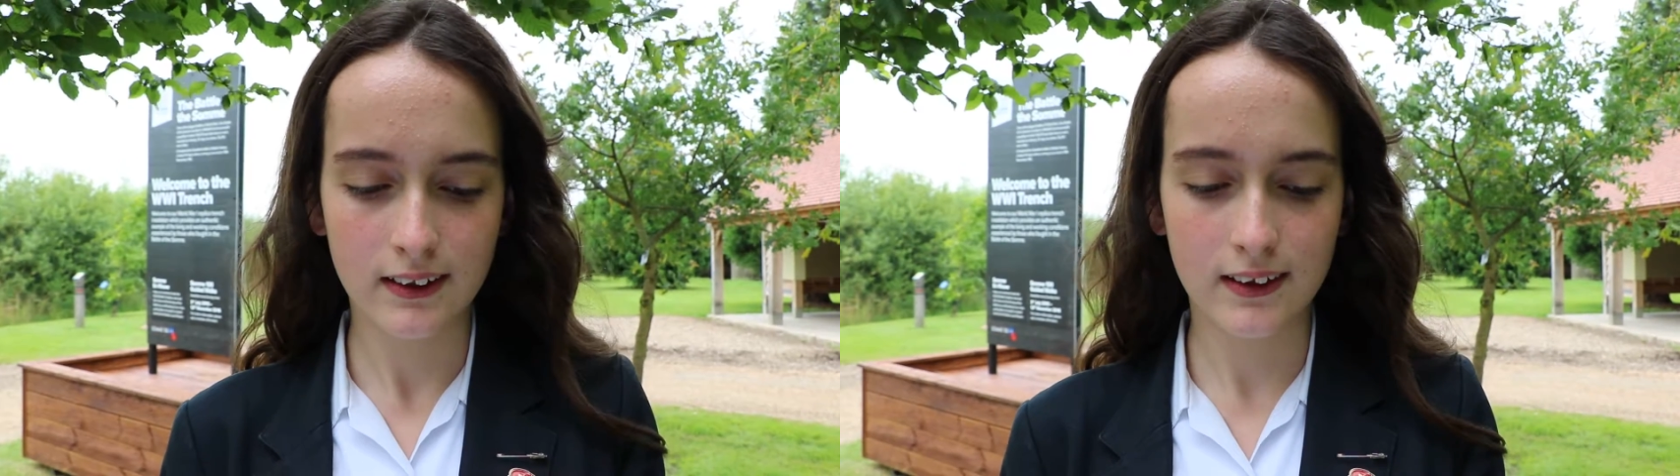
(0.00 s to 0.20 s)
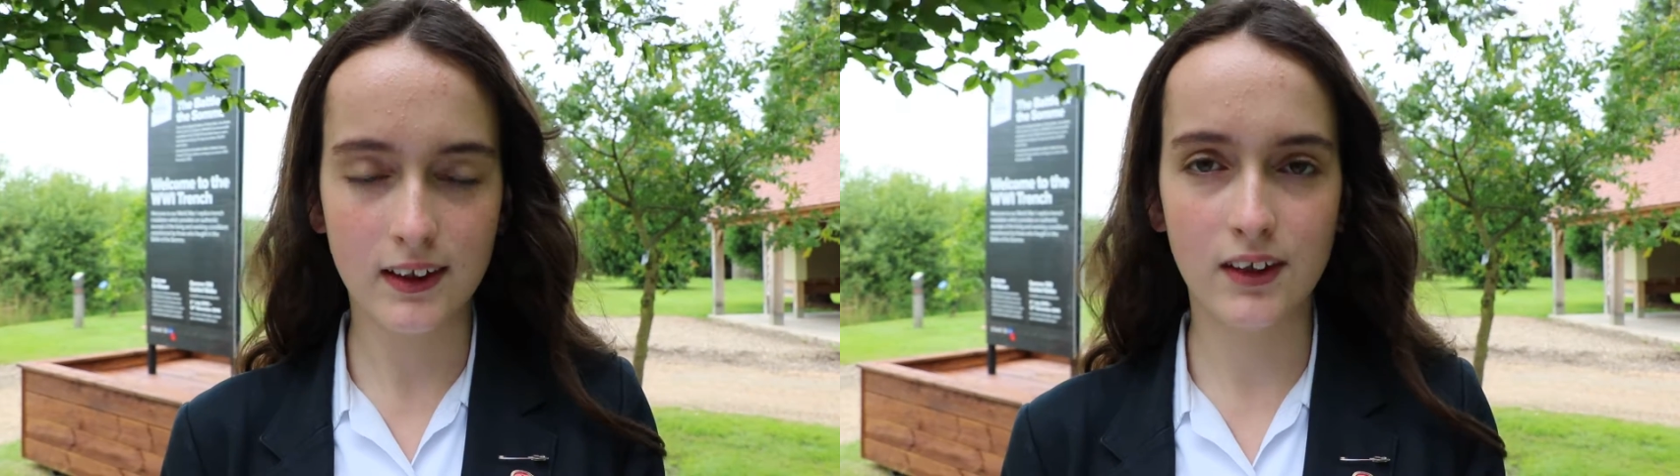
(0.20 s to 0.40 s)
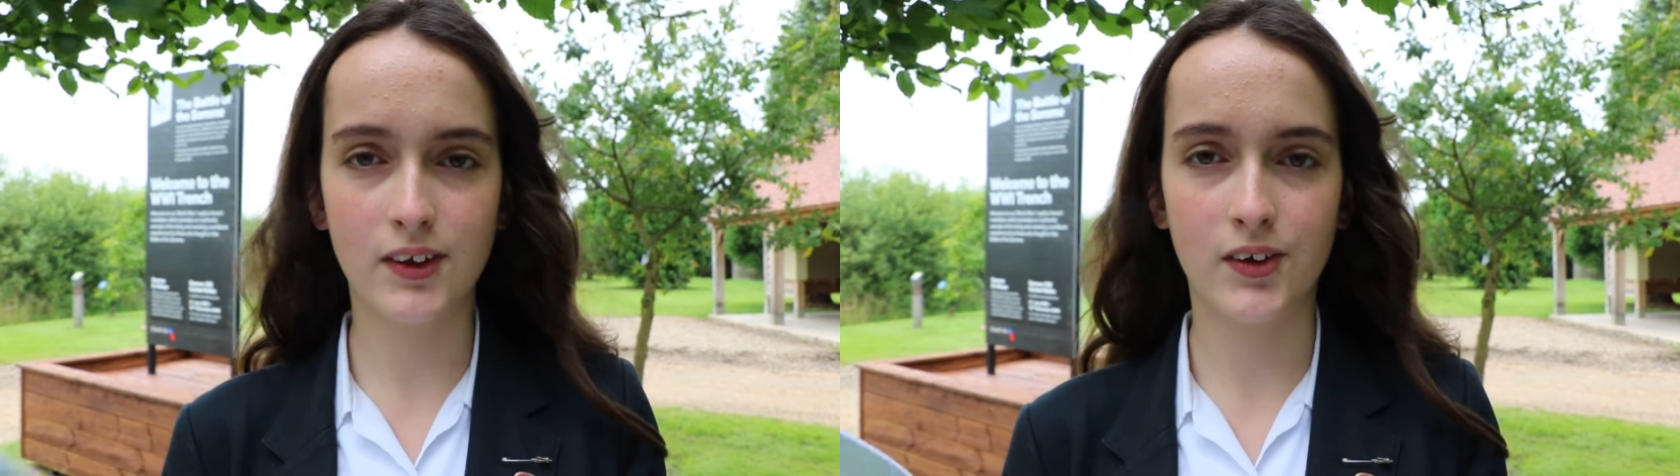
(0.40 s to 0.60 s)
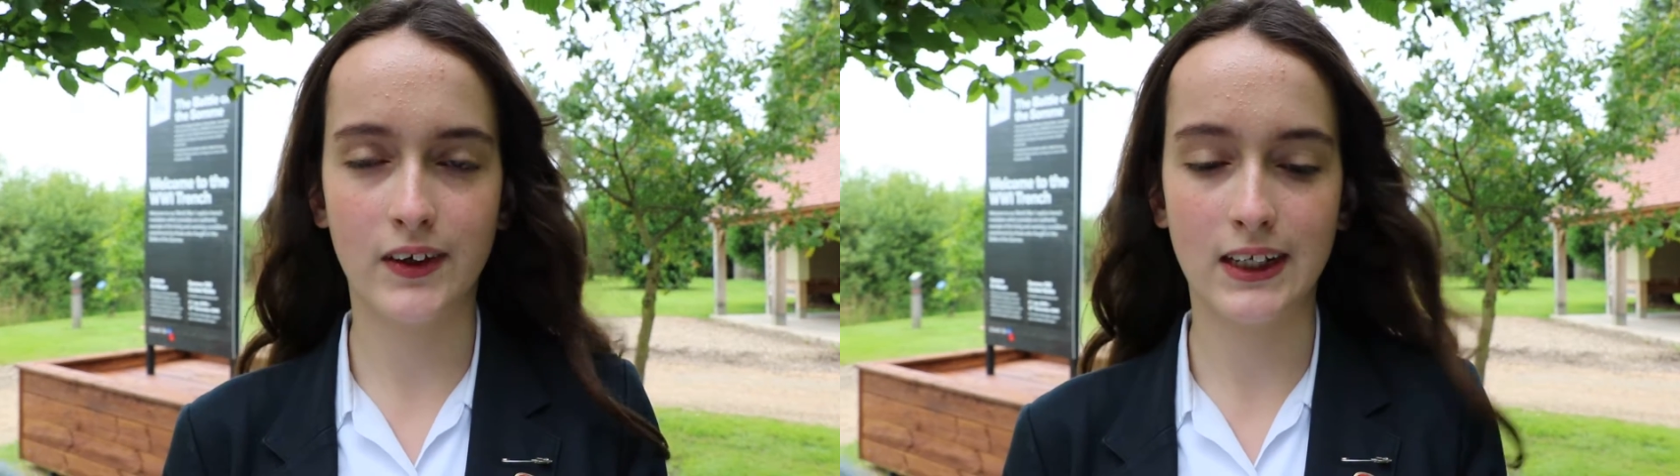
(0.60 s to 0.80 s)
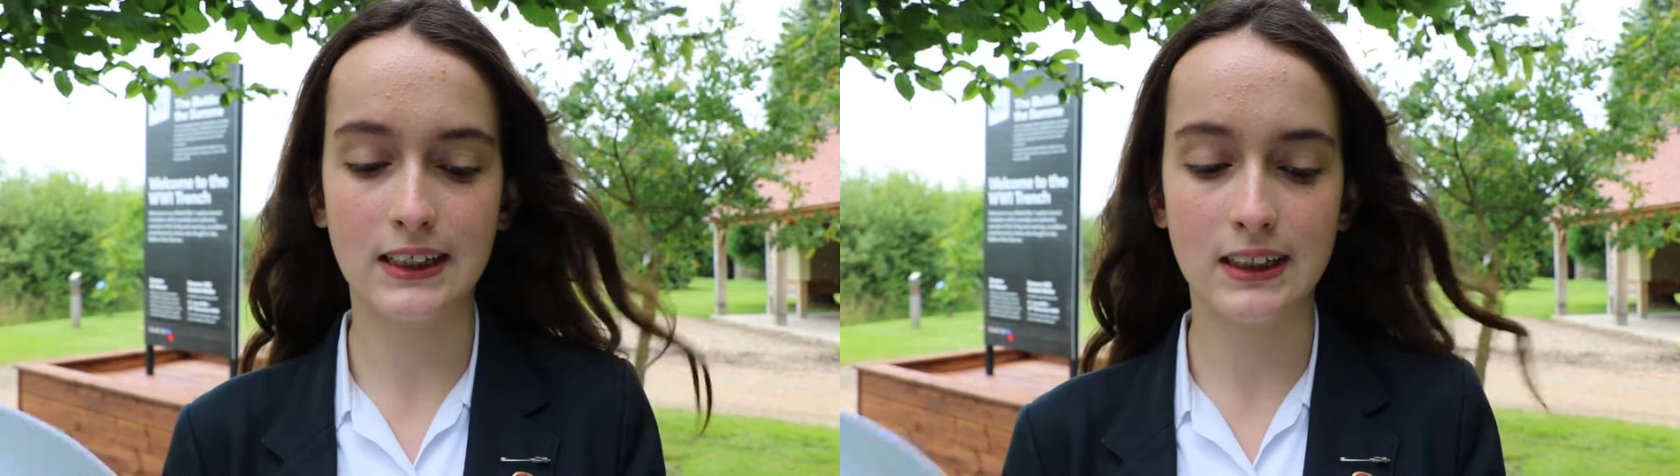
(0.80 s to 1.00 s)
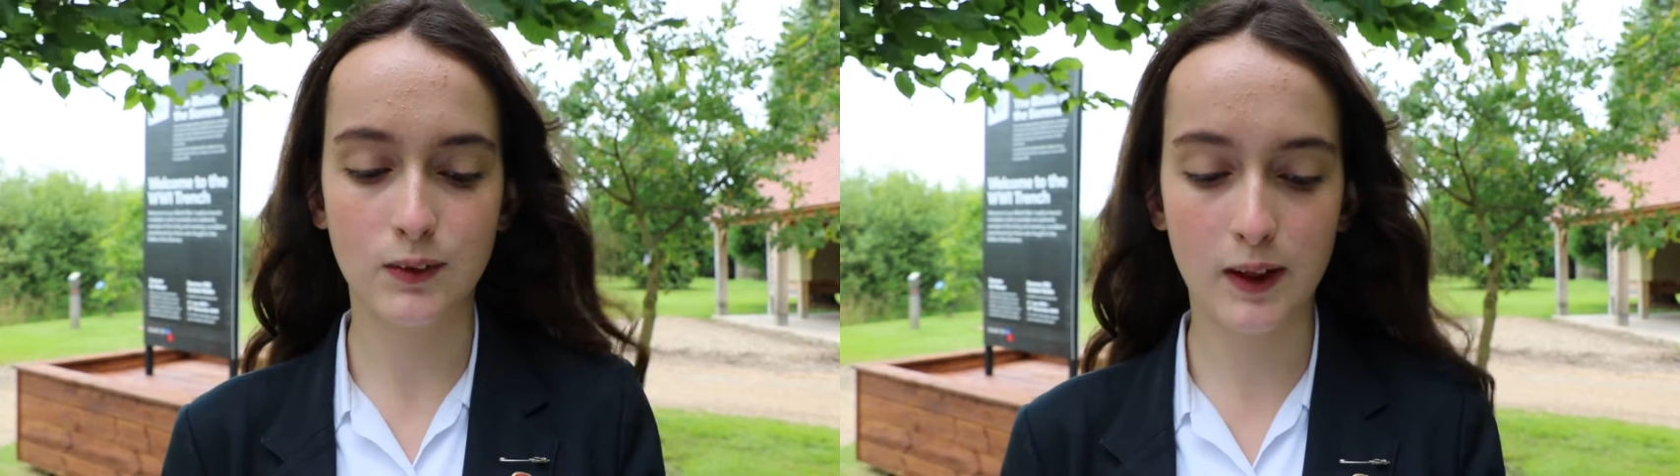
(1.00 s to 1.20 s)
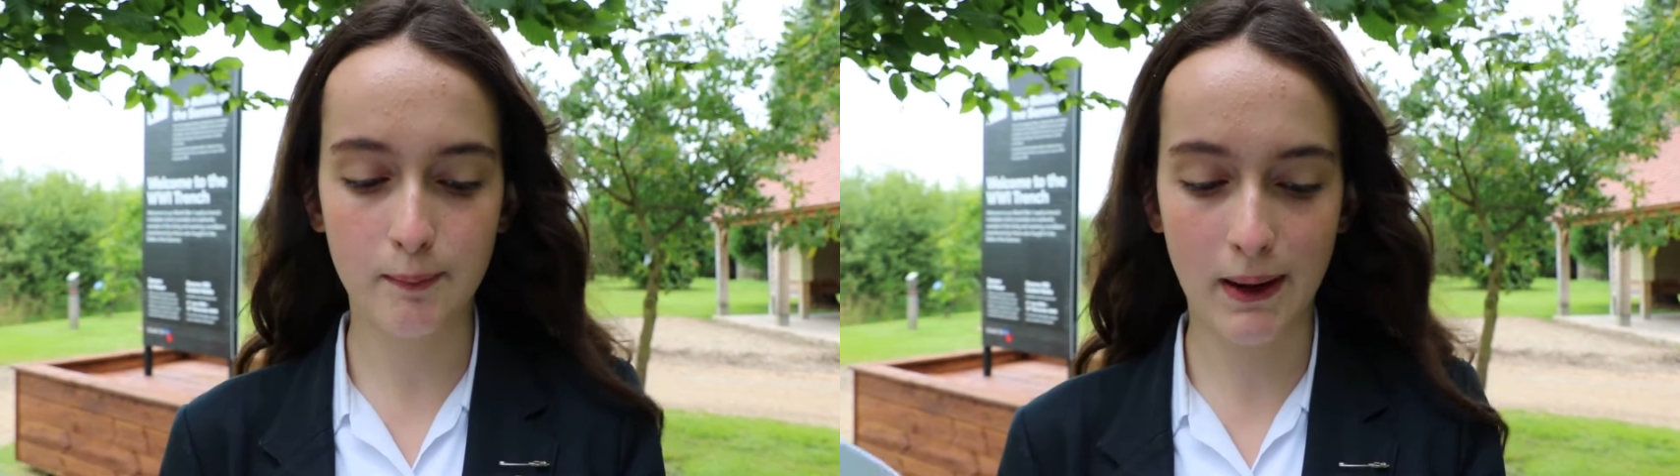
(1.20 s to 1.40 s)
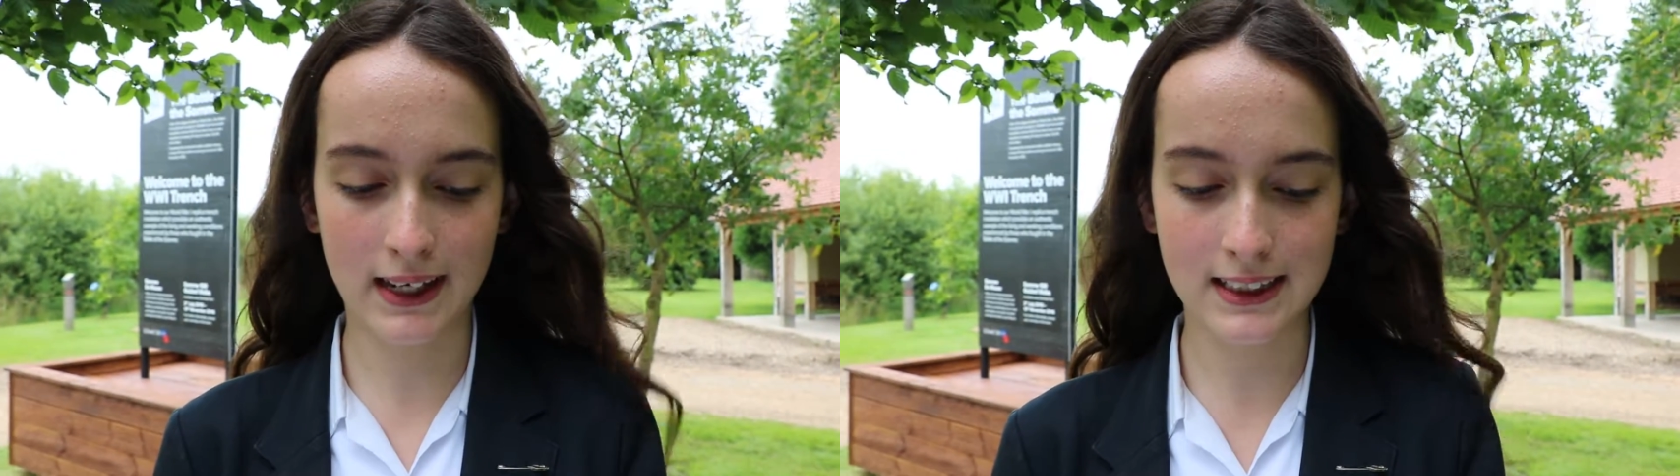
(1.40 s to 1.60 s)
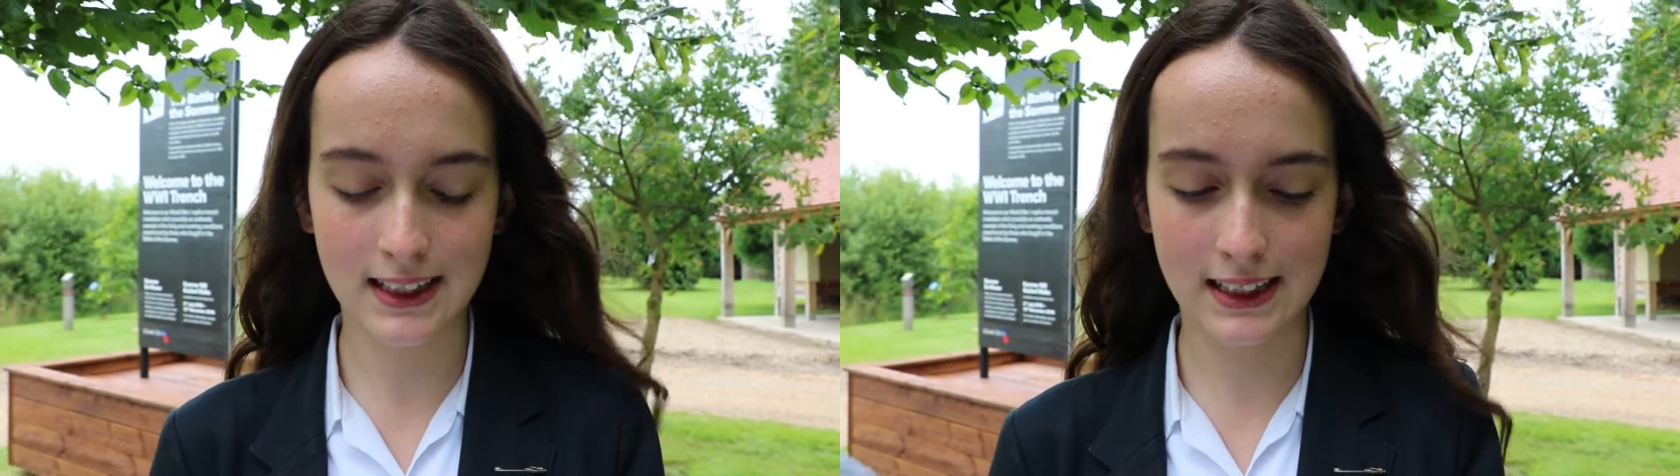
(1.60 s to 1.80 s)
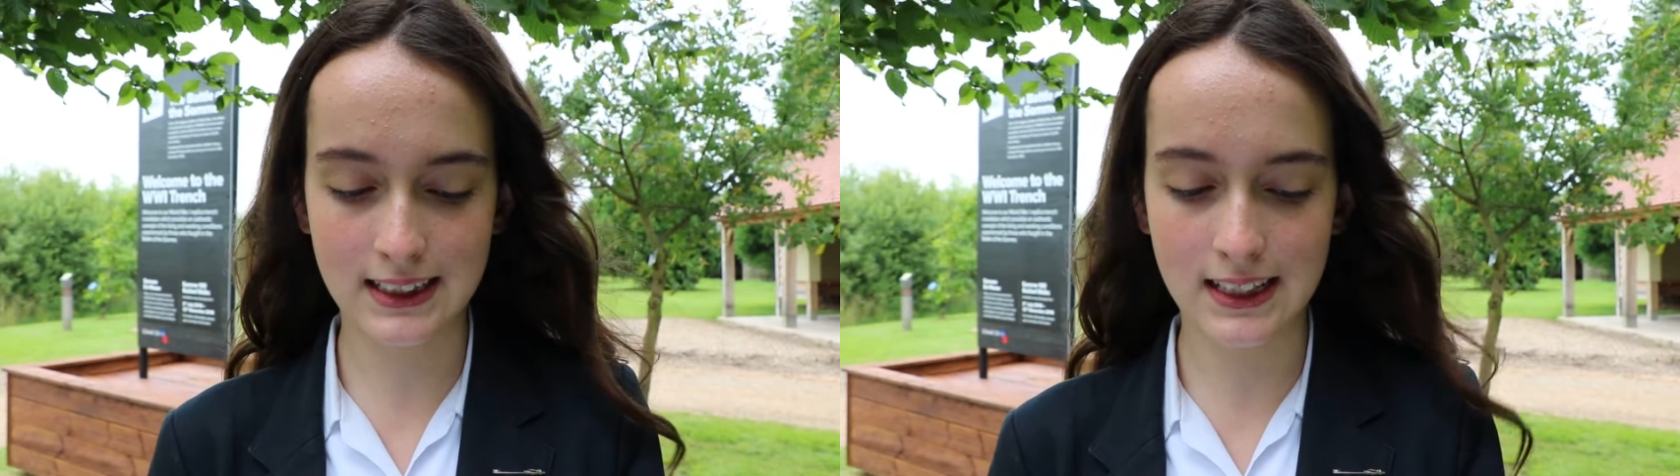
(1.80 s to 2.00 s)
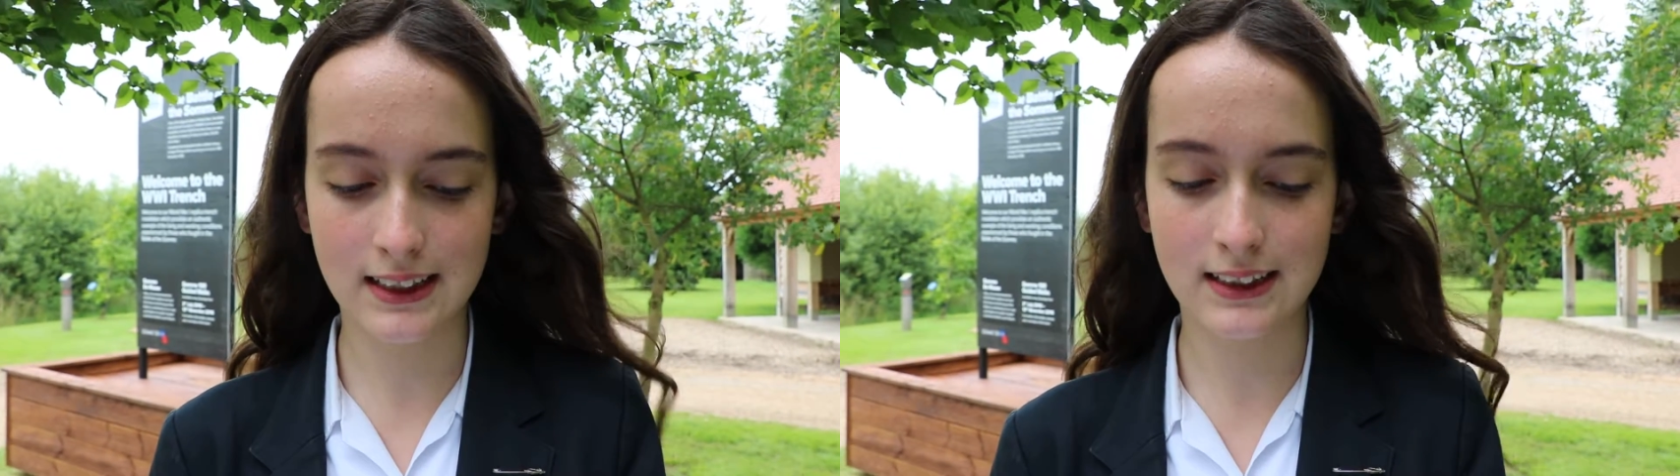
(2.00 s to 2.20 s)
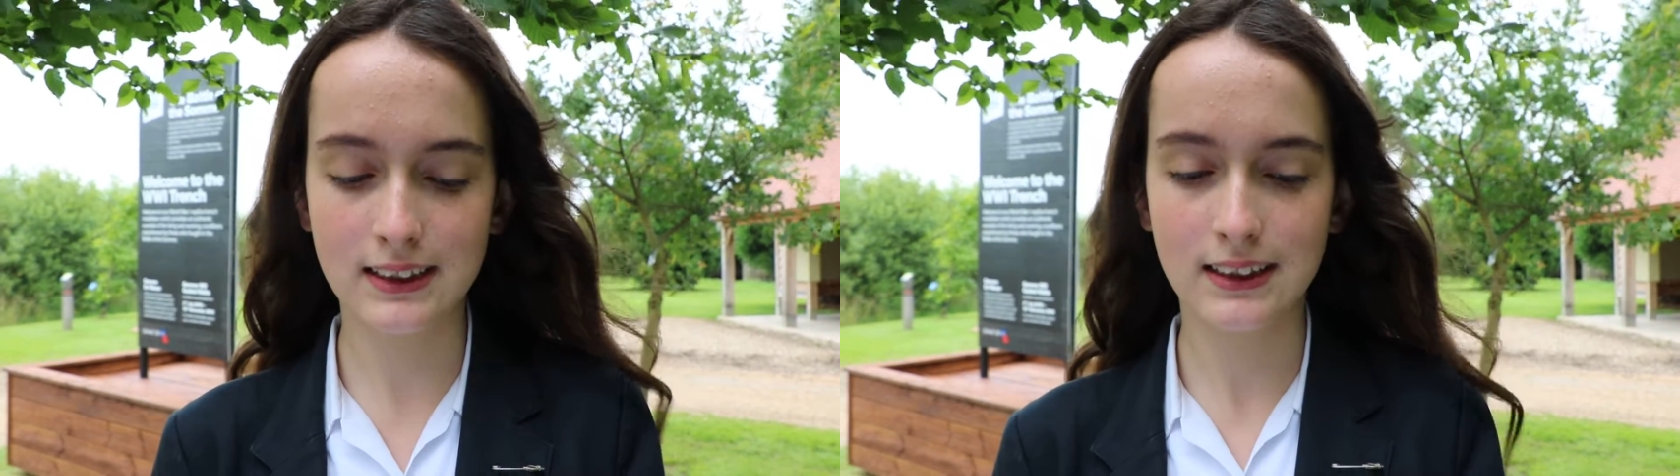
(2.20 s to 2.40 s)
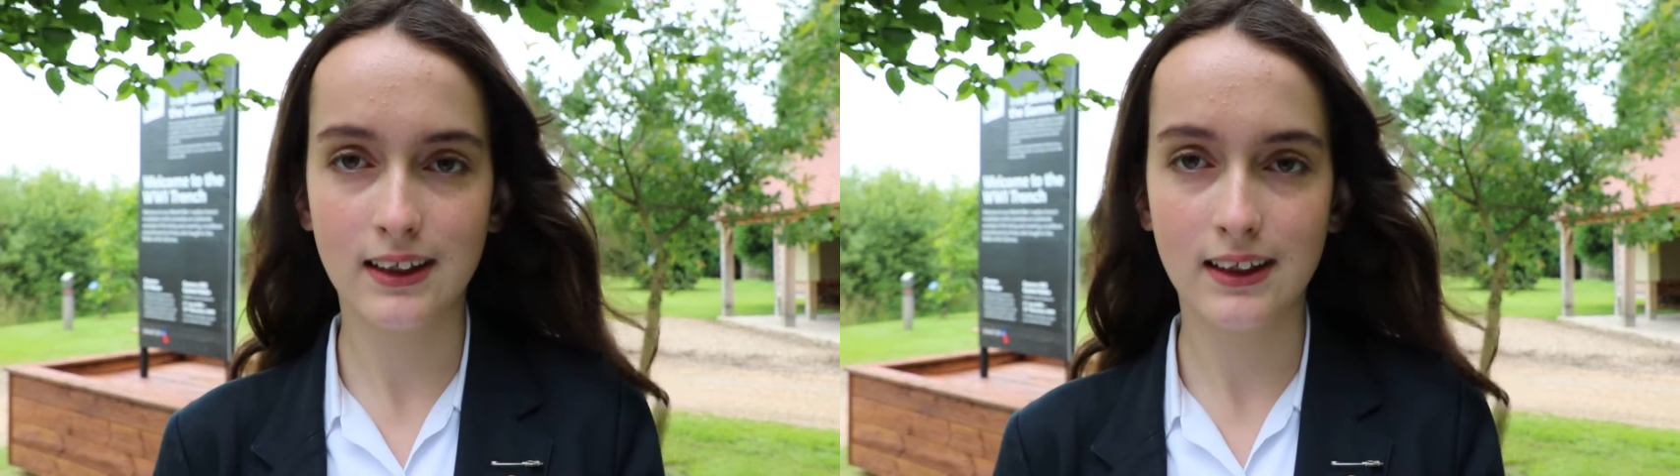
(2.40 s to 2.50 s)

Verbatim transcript: The newer trees shrink back into their seeds,